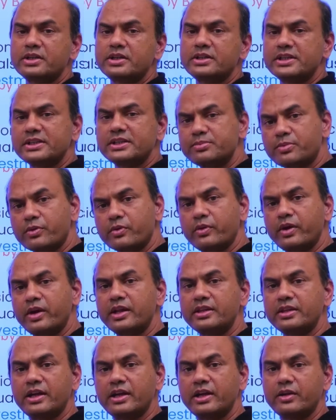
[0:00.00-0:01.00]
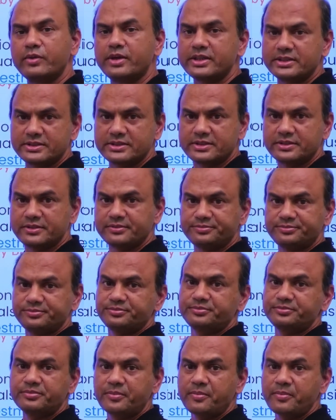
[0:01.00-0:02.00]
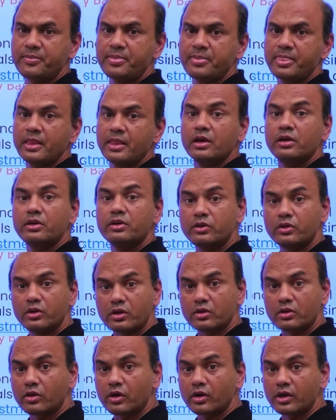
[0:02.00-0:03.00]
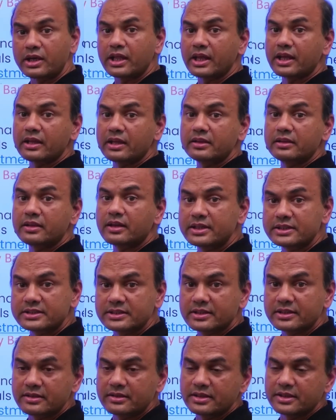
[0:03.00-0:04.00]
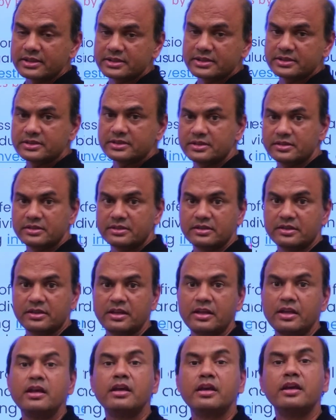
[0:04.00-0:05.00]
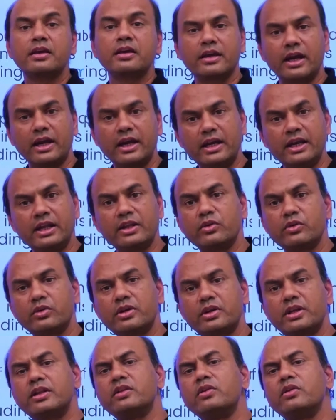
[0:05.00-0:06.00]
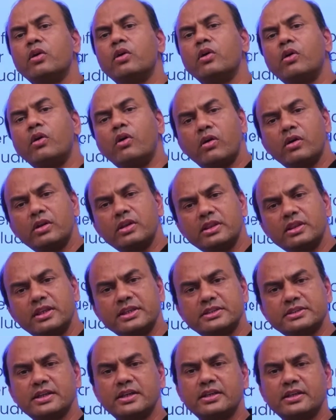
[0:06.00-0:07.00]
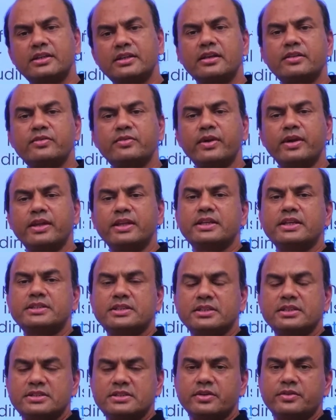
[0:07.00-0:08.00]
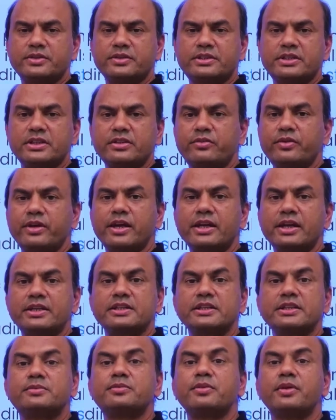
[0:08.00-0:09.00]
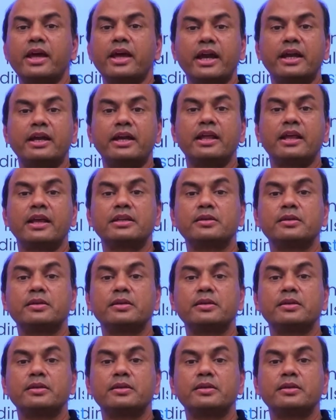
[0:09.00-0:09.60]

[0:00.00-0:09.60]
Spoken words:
just providing the advice. You are not taking the risk in this. Kindly note, in all these other financial services, we are just acting as a